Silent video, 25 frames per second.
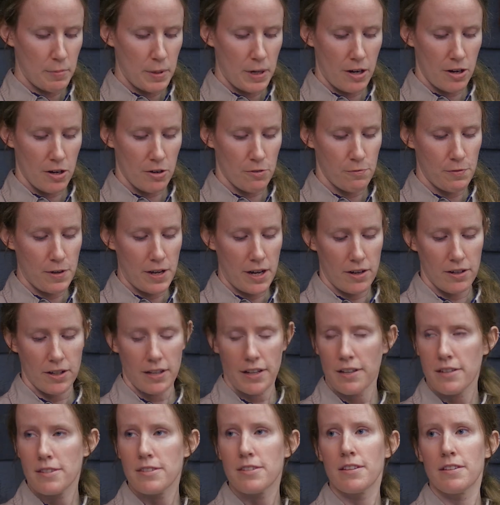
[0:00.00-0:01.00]
peregrine
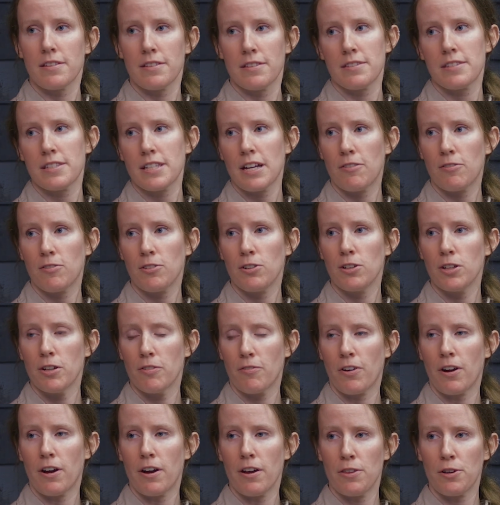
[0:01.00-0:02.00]
falcons and several
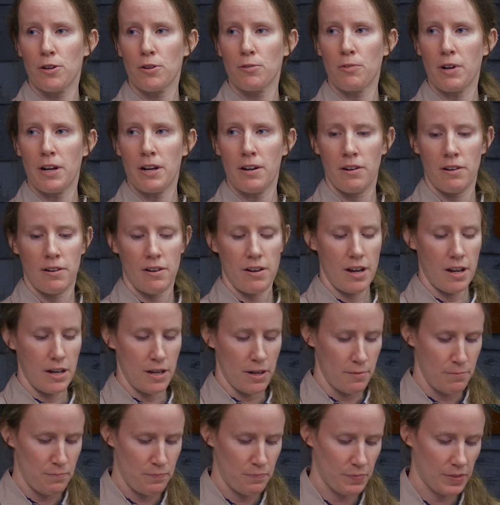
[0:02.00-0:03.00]
of our other rare
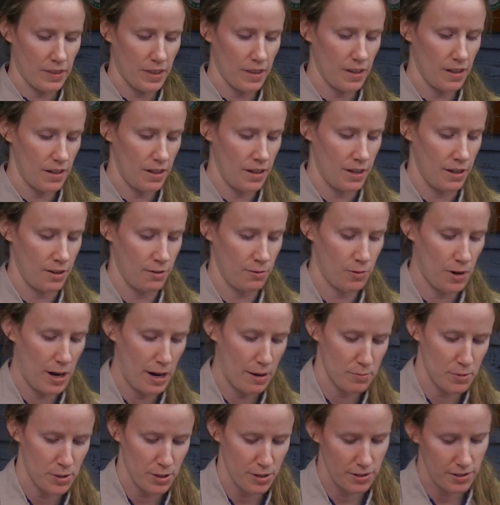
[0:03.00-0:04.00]
um, uh,
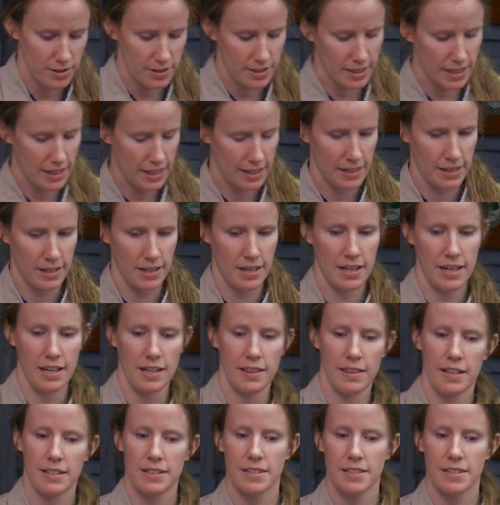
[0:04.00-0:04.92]
raptors, and, and